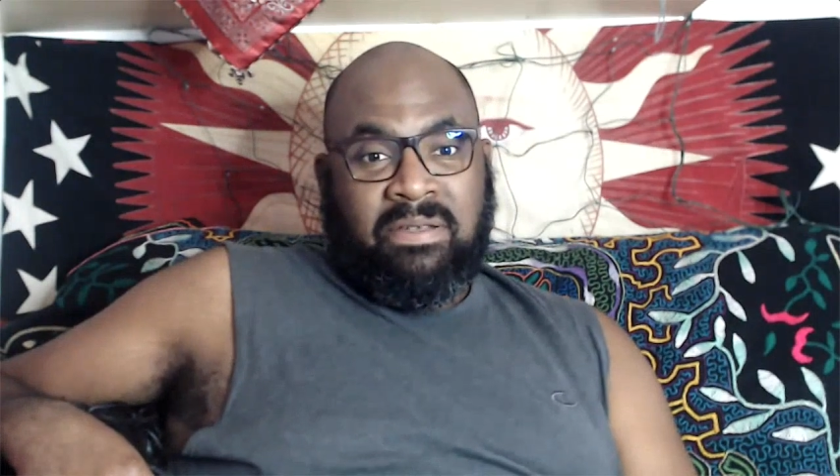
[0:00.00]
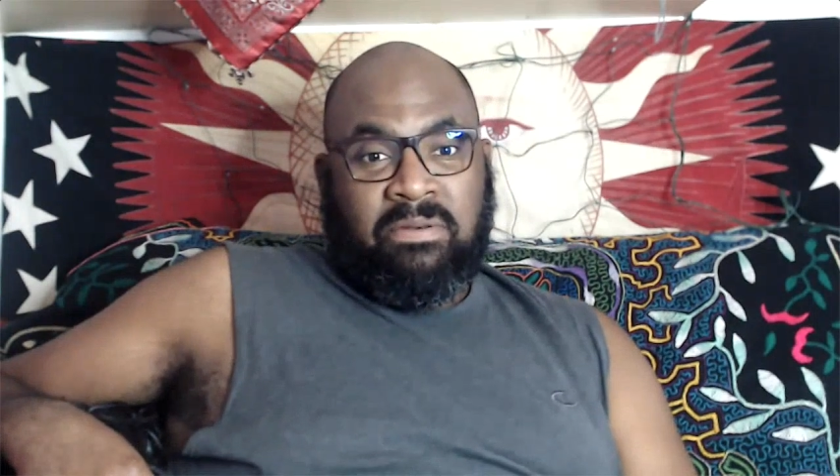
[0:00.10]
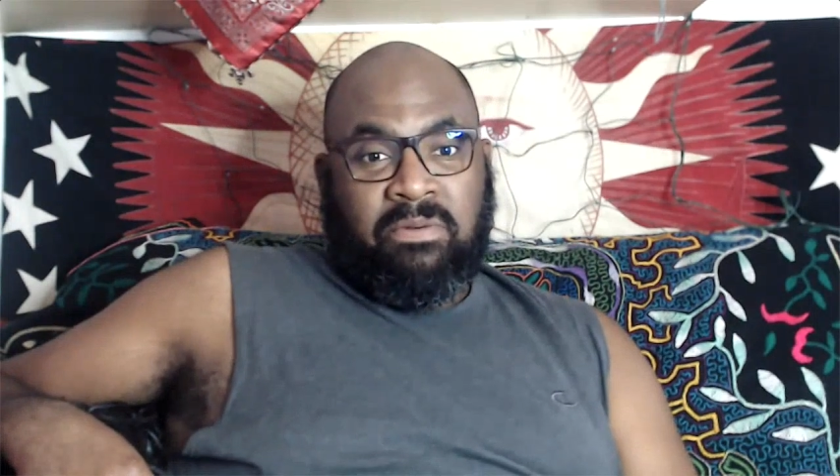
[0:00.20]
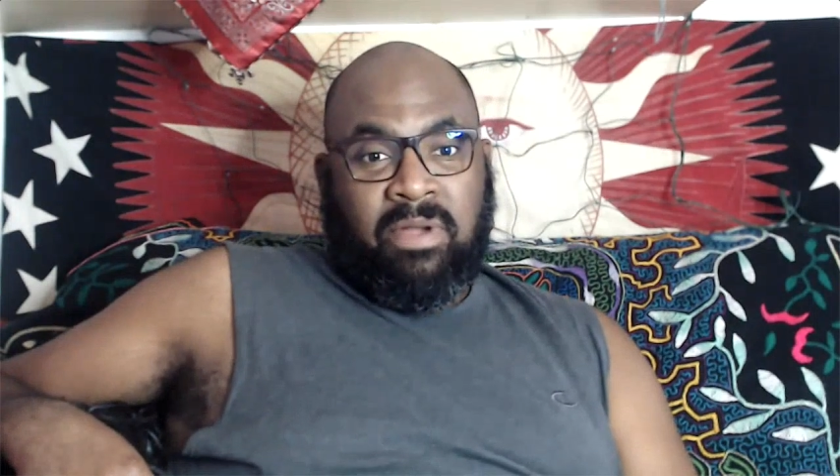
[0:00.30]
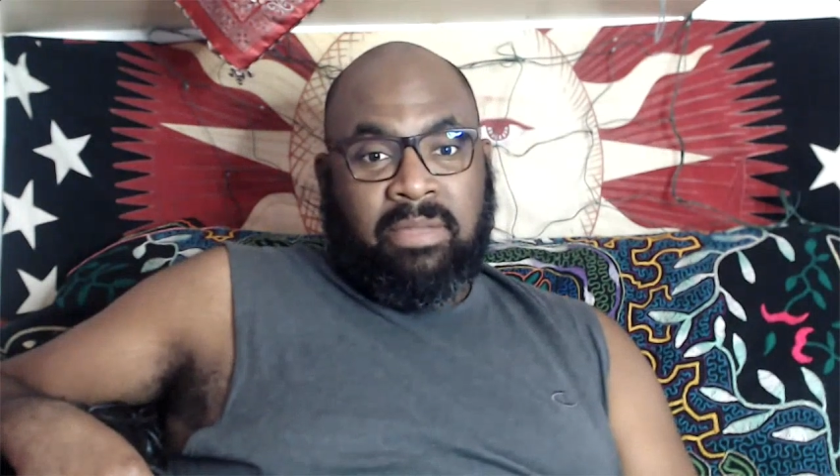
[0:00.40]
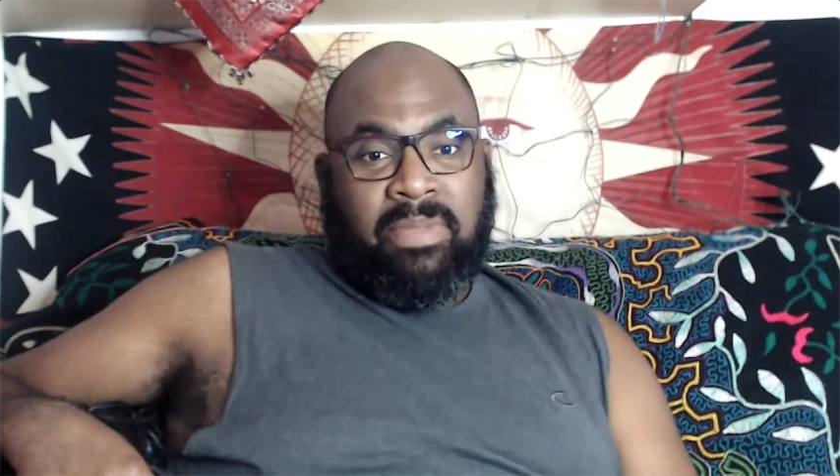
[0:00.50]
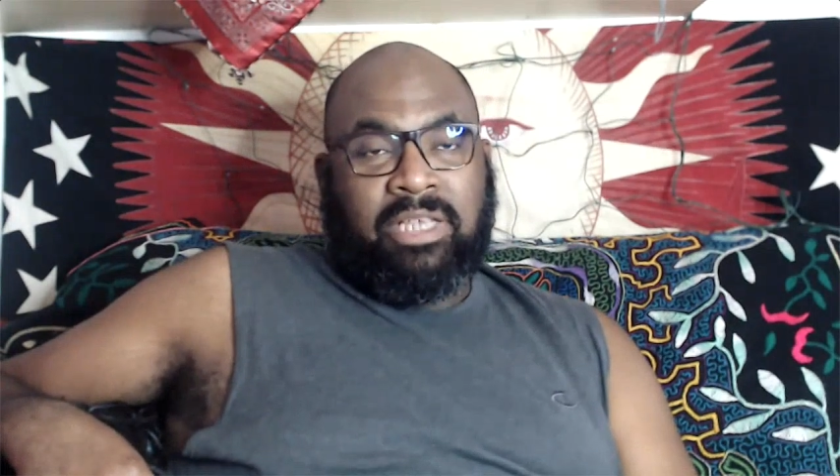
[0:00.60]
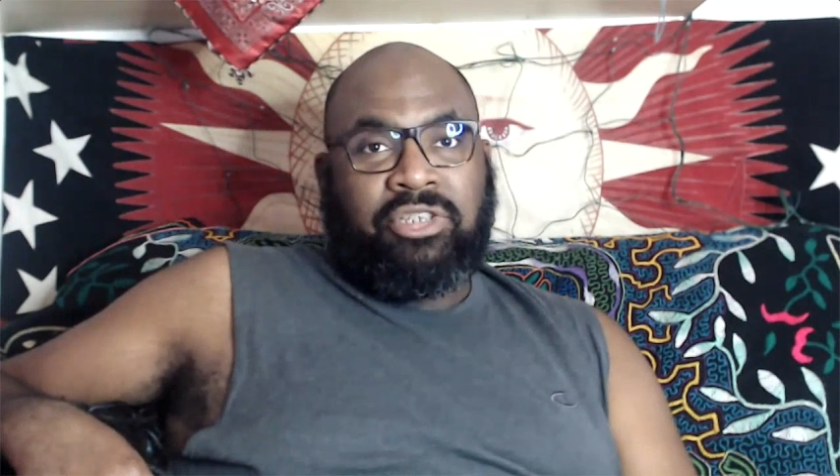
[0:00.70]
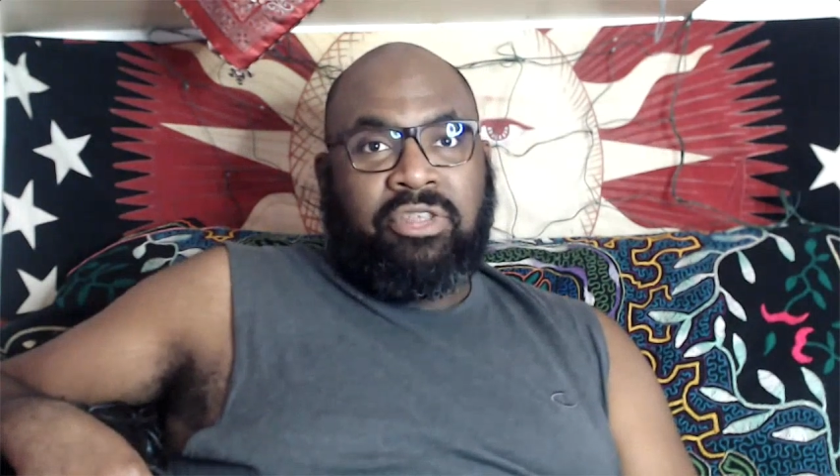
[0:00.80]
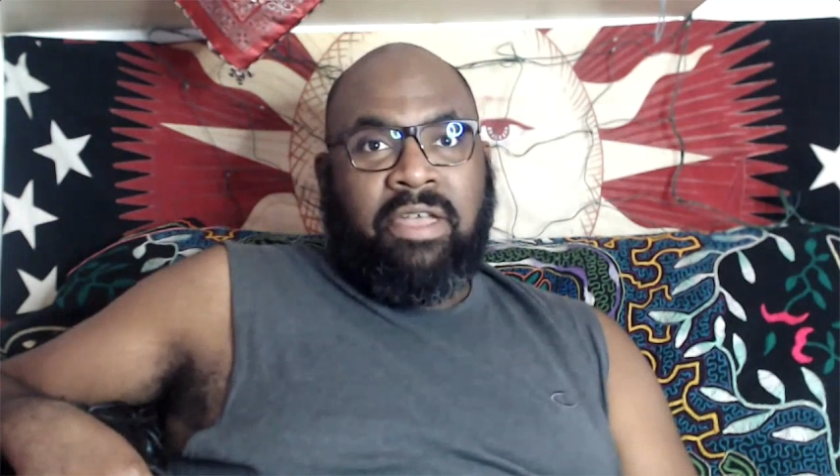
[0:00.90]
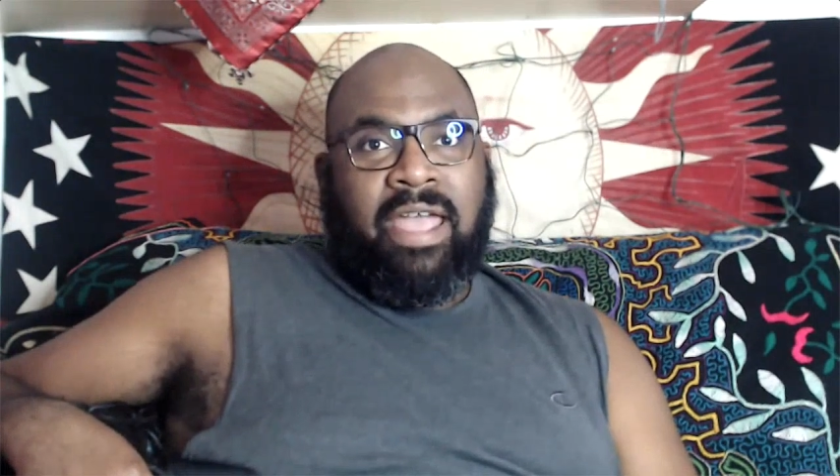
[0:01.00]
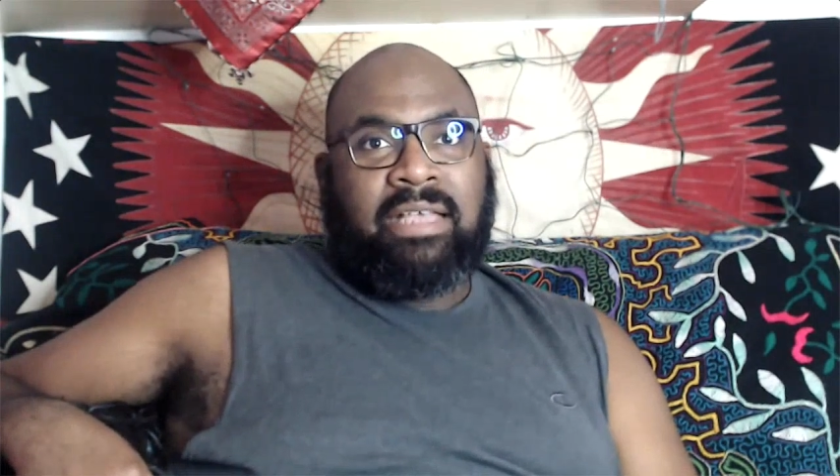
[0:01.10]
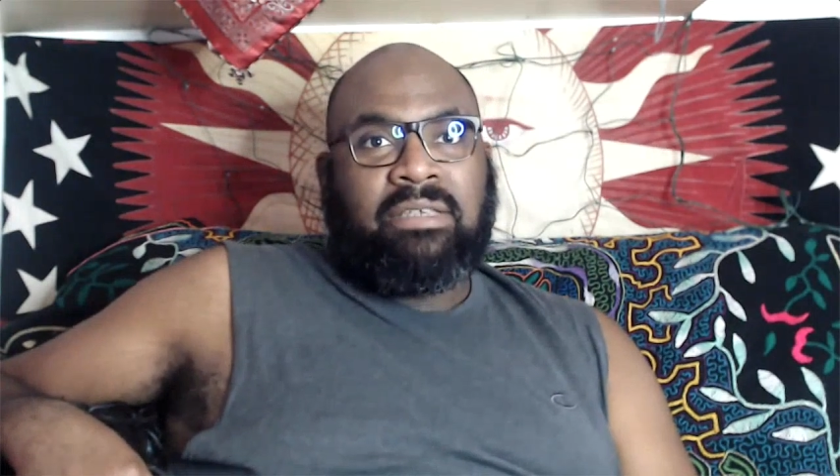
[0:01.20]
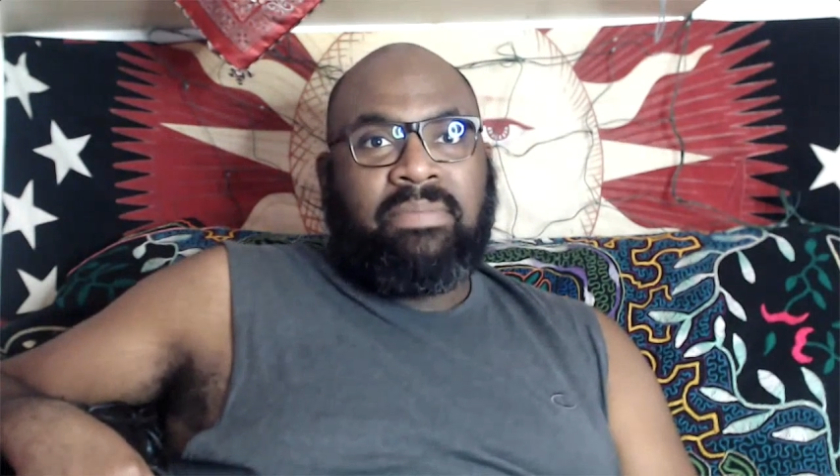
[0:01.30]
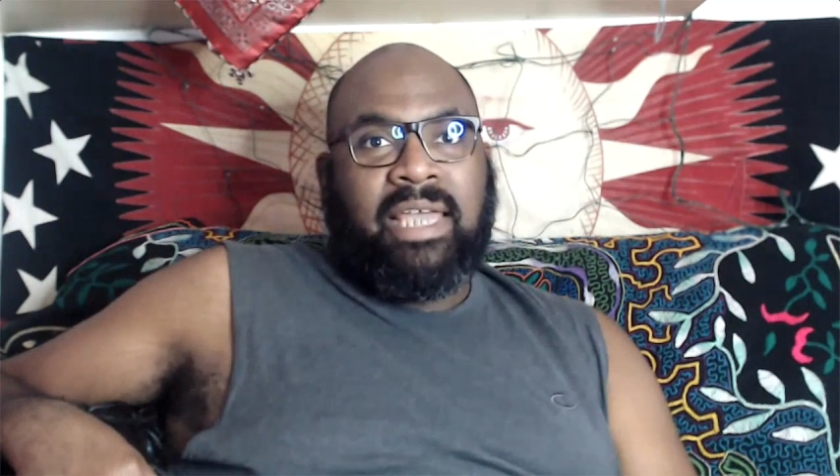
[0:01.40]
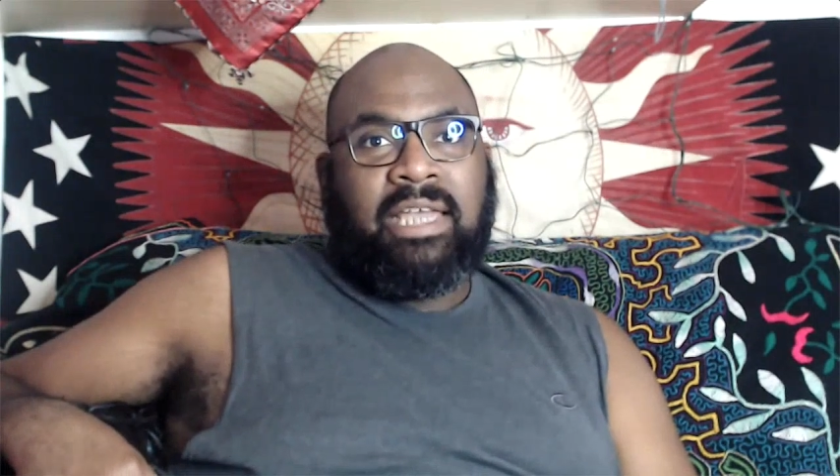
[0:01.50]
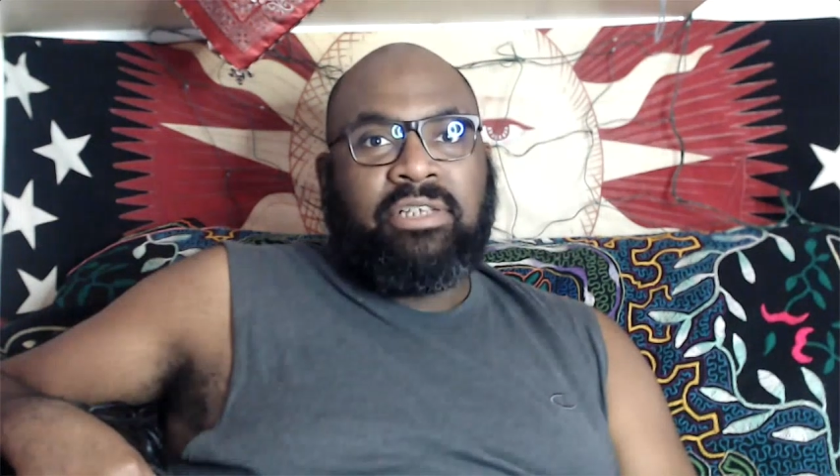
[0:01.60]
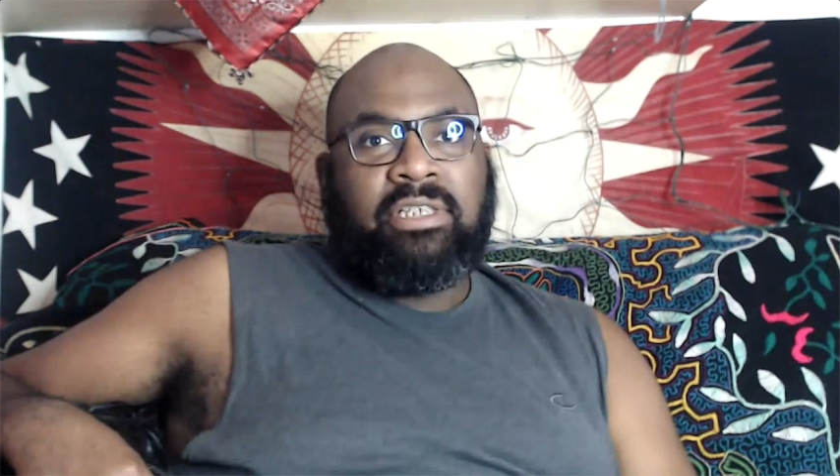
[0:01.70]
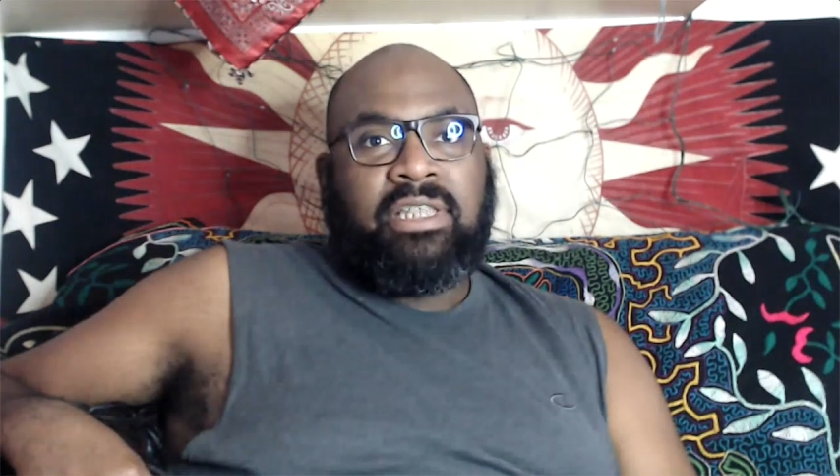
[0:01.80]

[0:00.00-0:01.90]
right? Because there has to be agency.